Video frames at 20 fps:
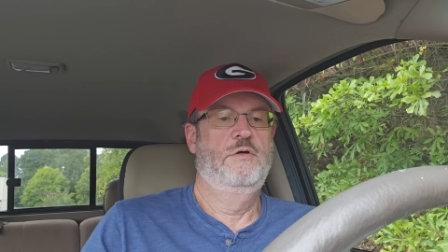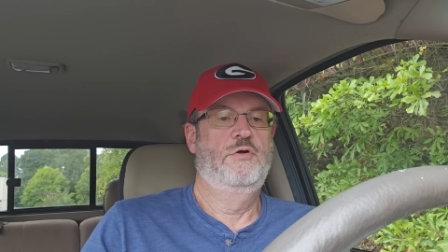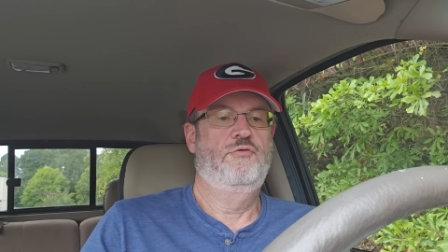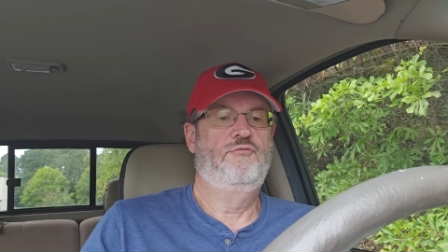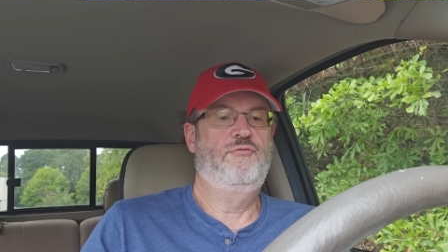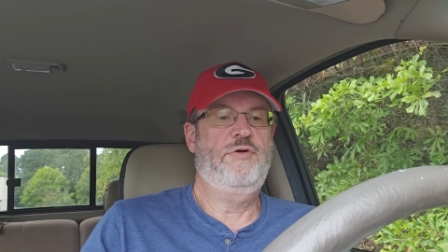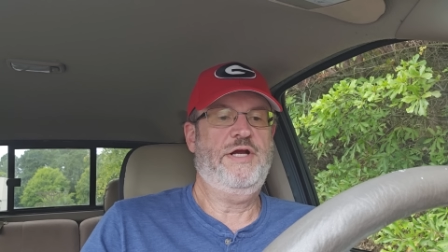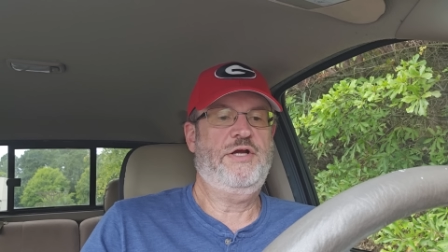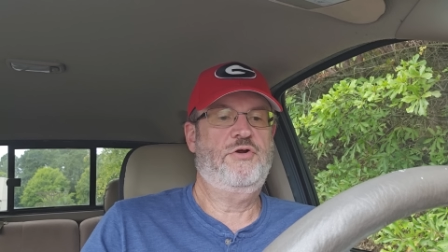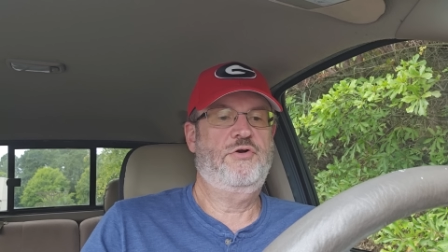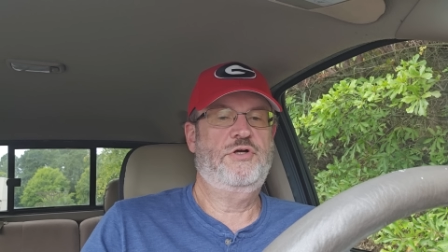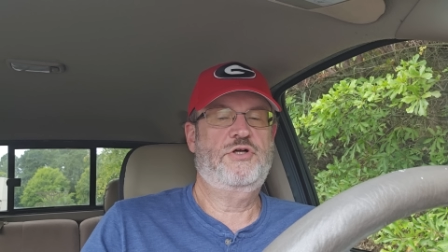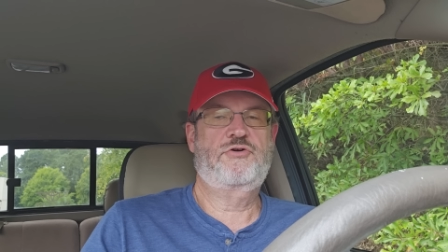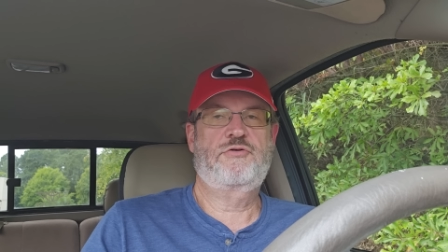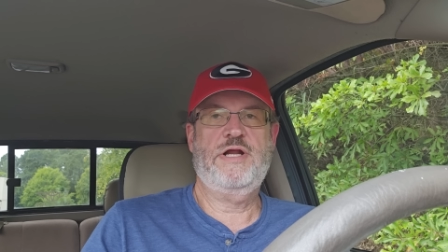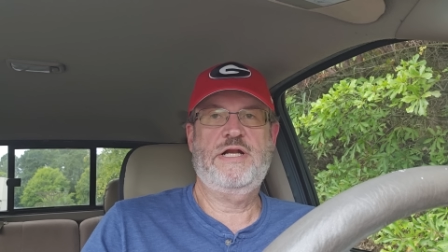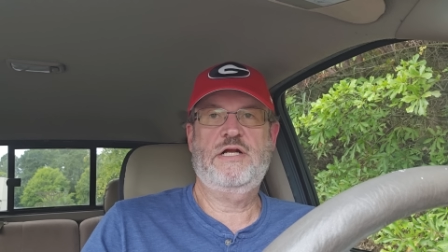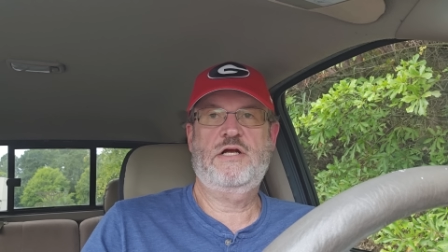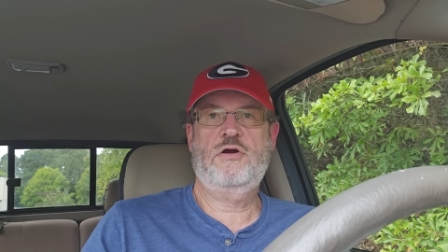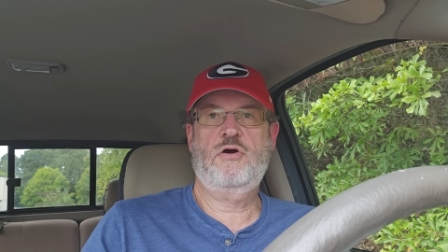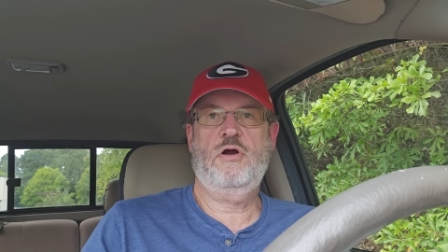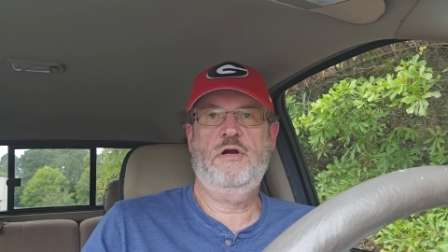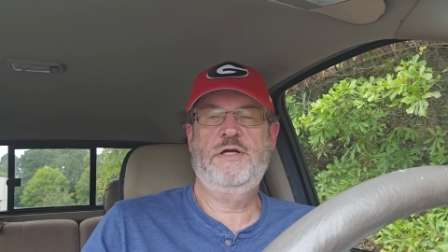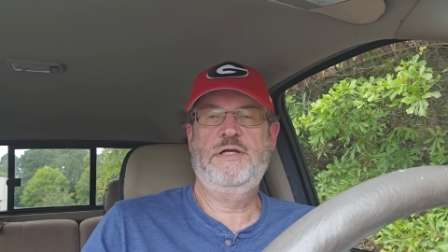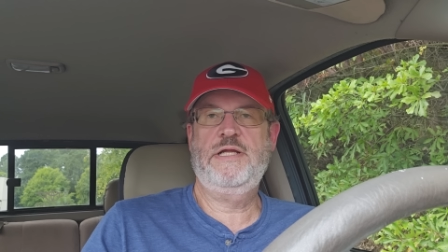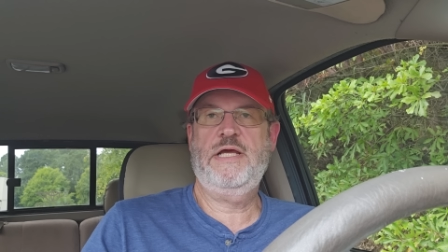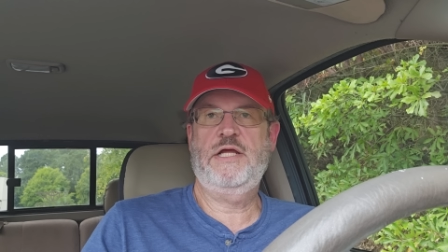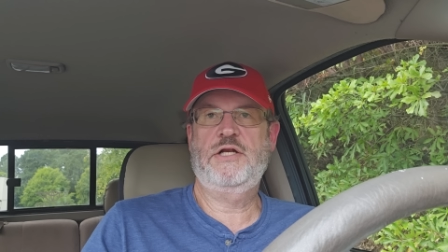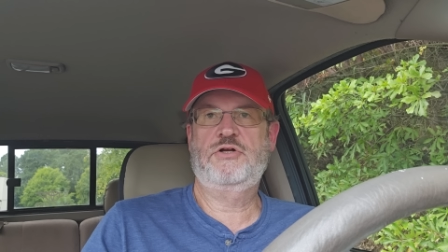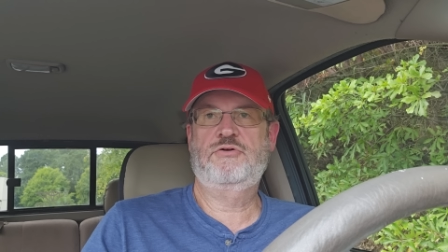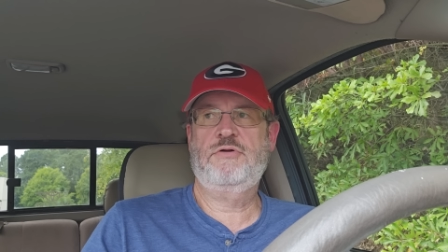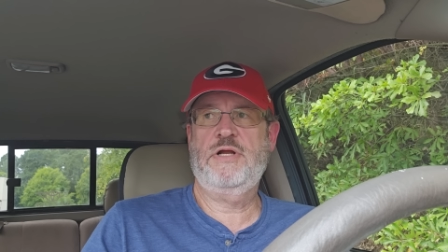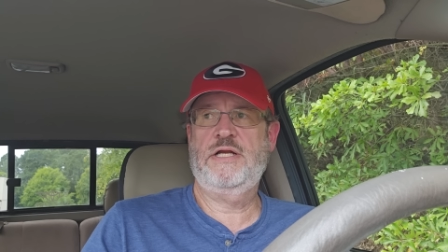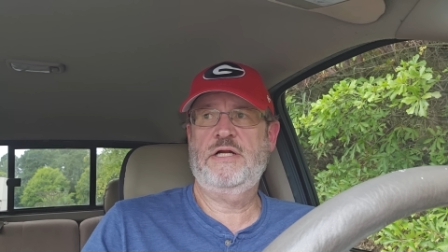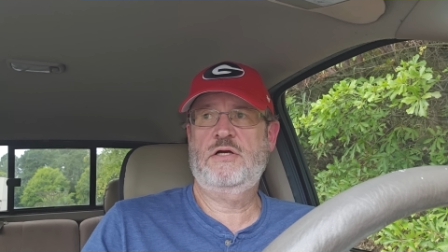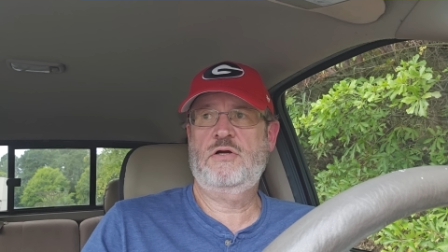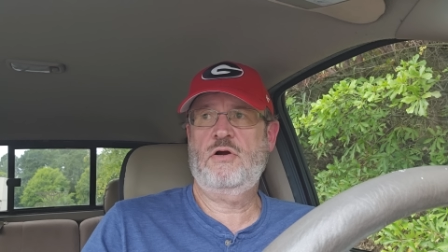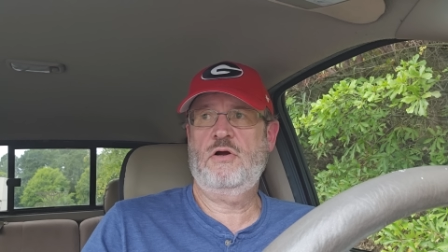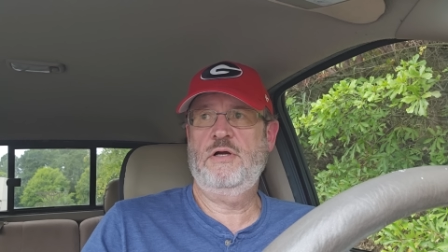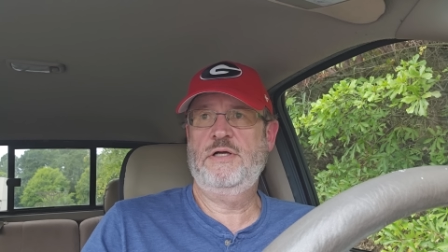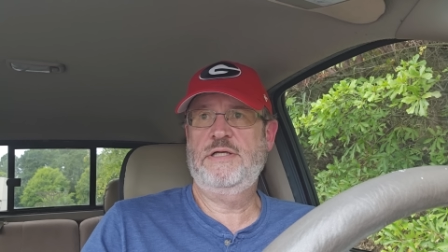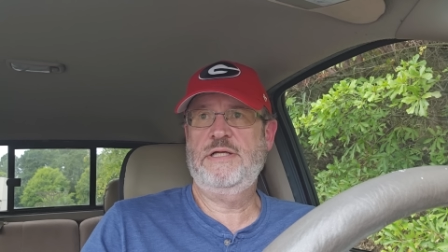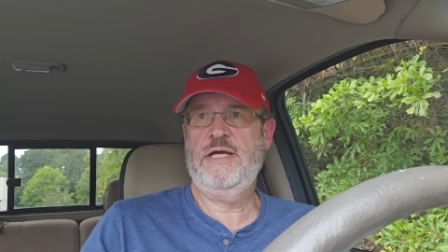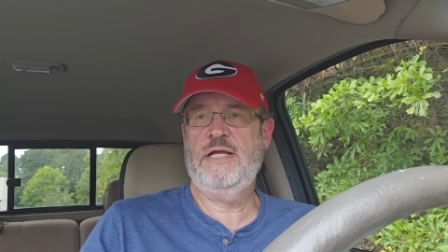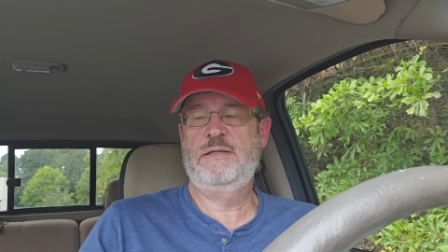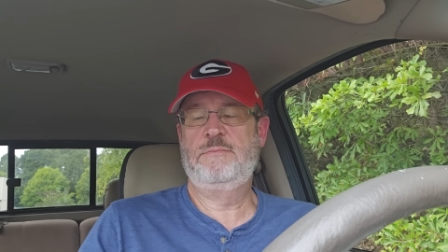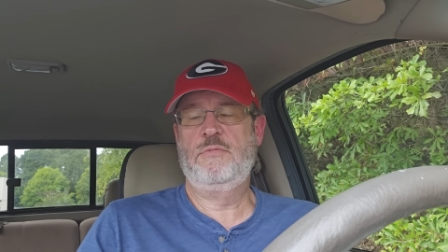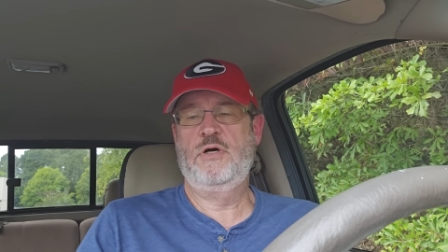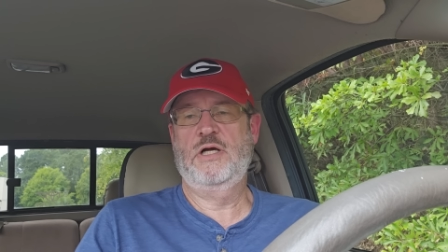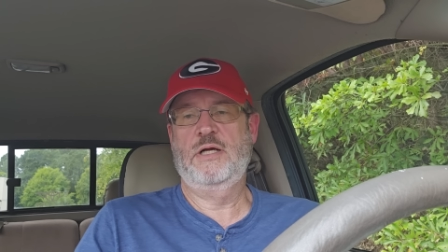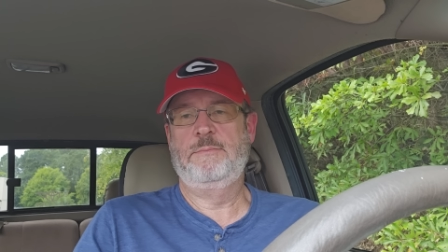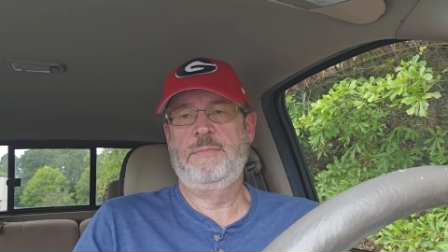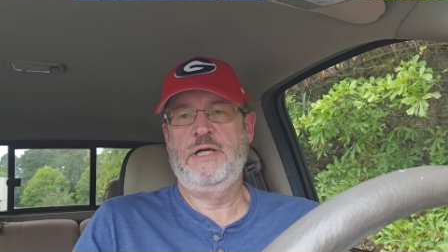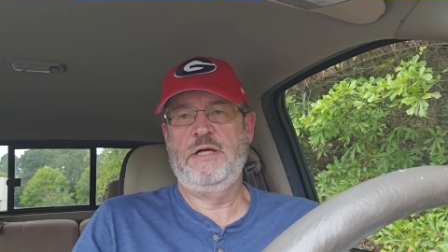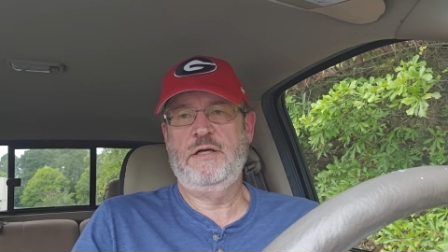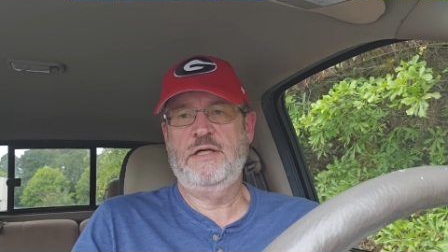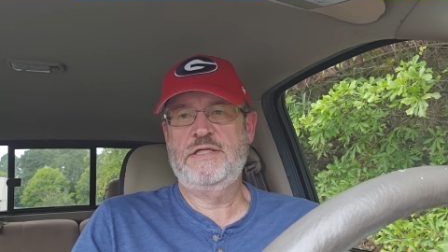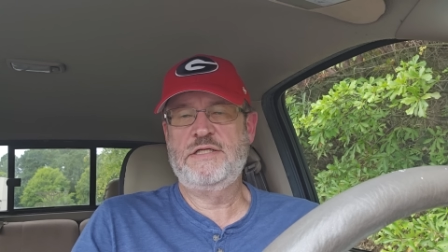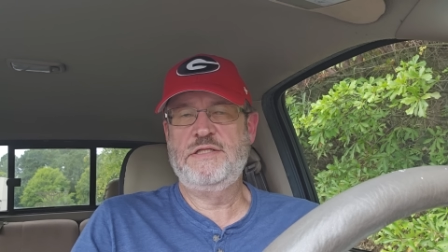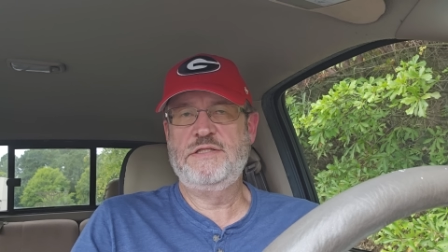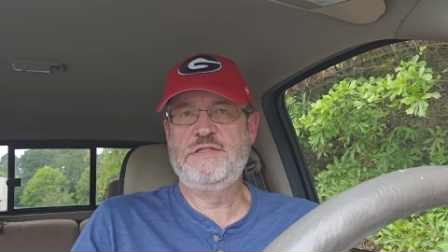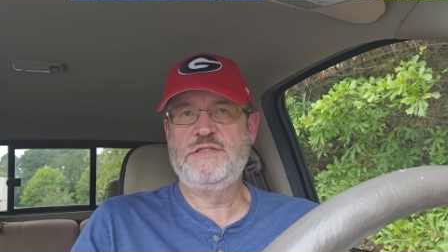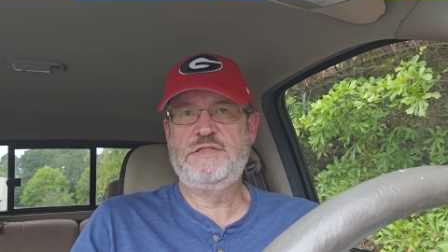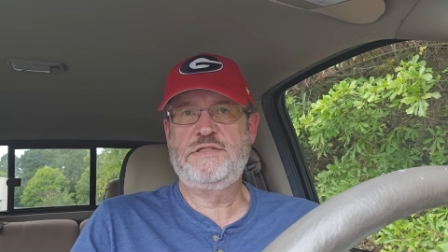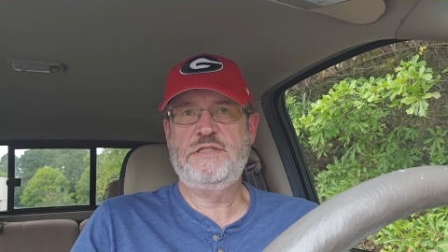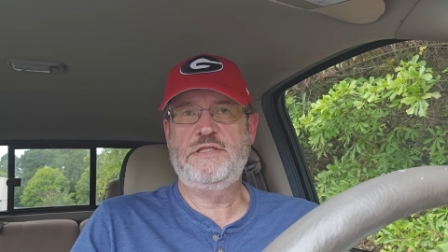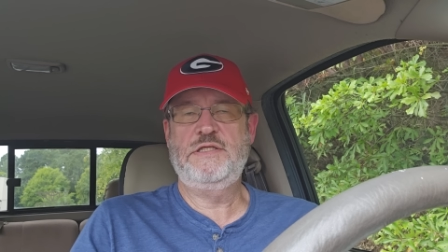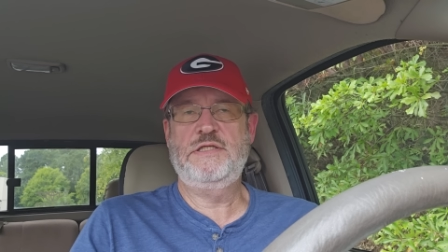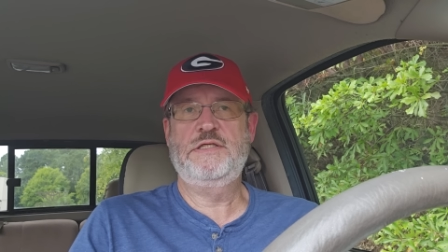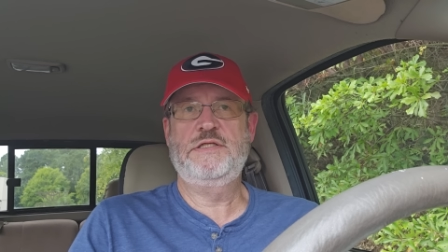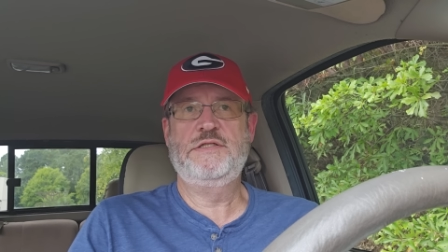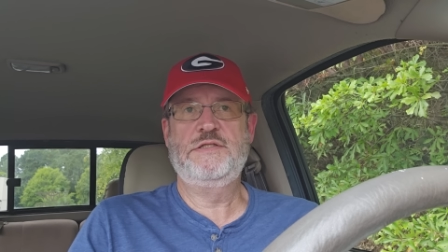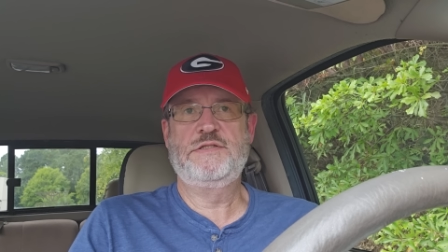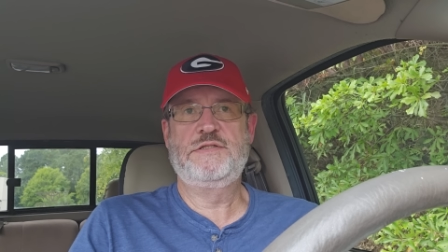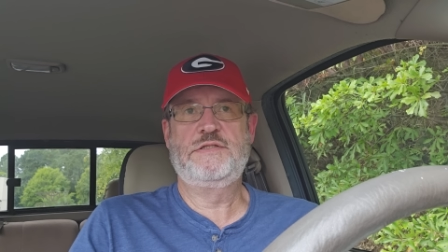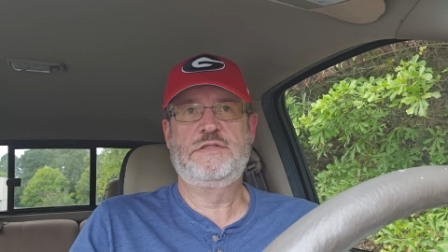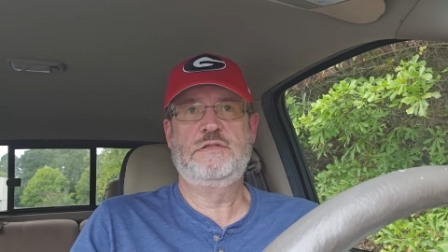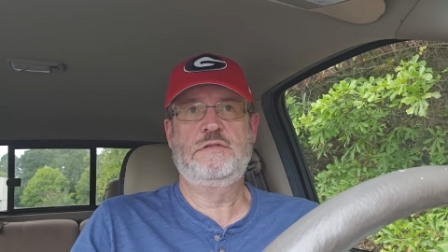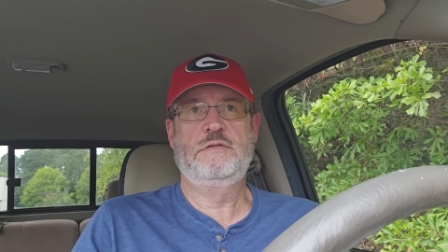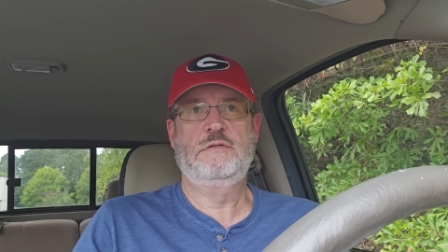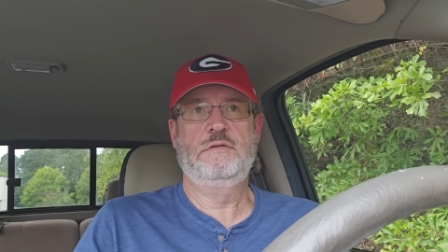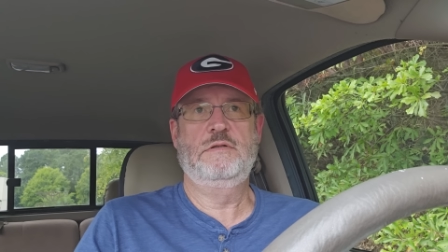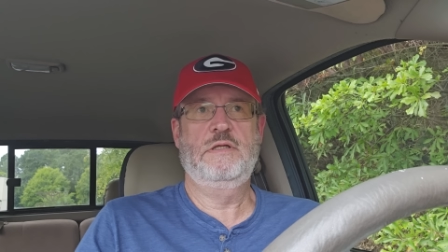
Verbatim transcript: Record credit card debt. Credit card debt among Americans is